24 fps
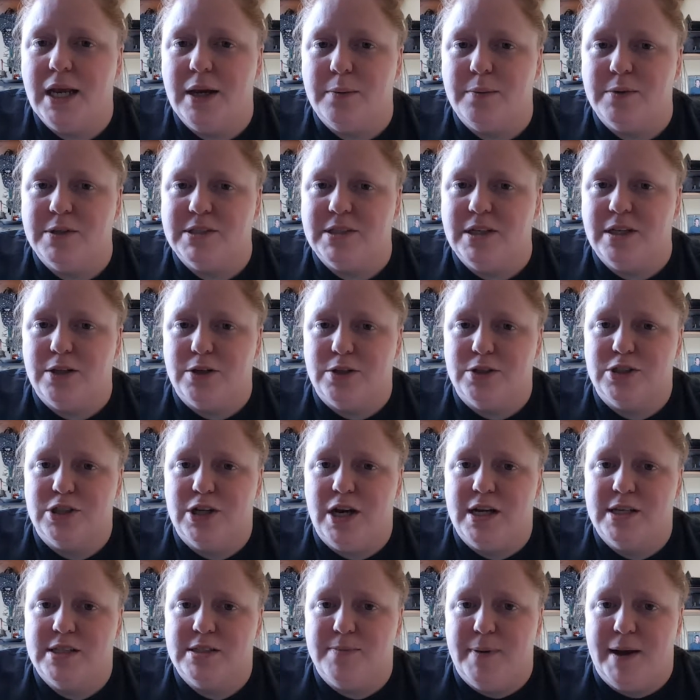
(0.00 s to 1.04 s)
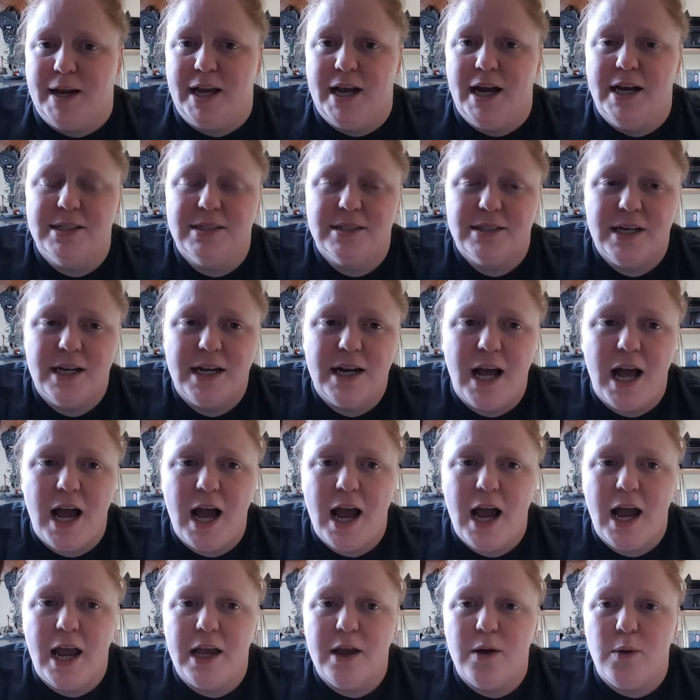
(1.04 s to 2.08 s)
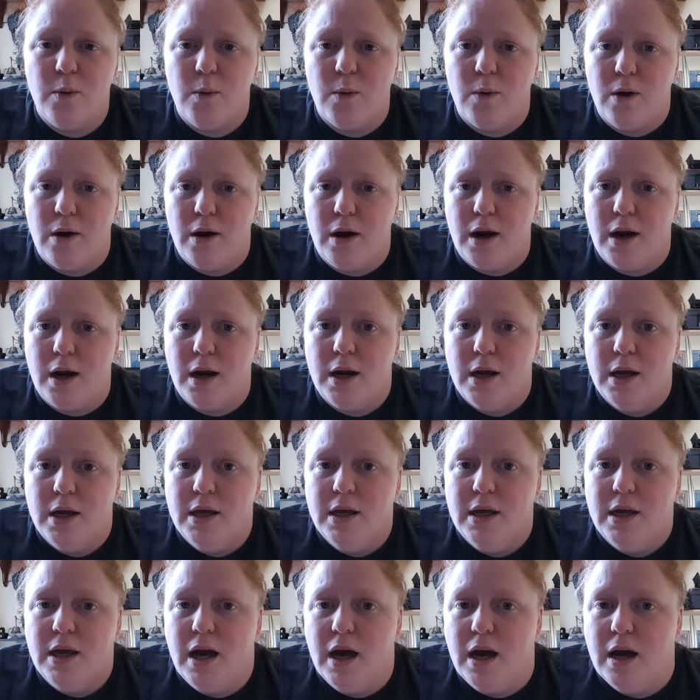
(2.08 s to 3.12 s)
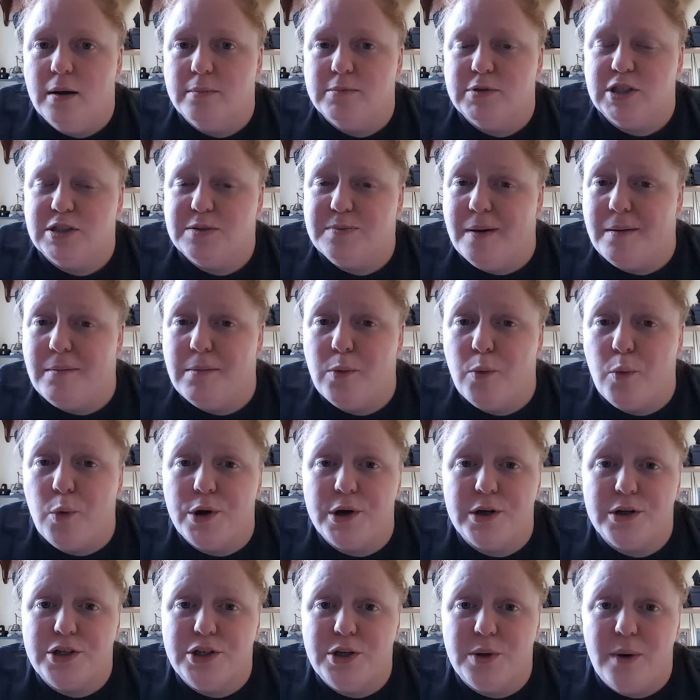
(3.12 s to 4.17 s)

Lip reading: it was either just my cousin and I, or just maybe one or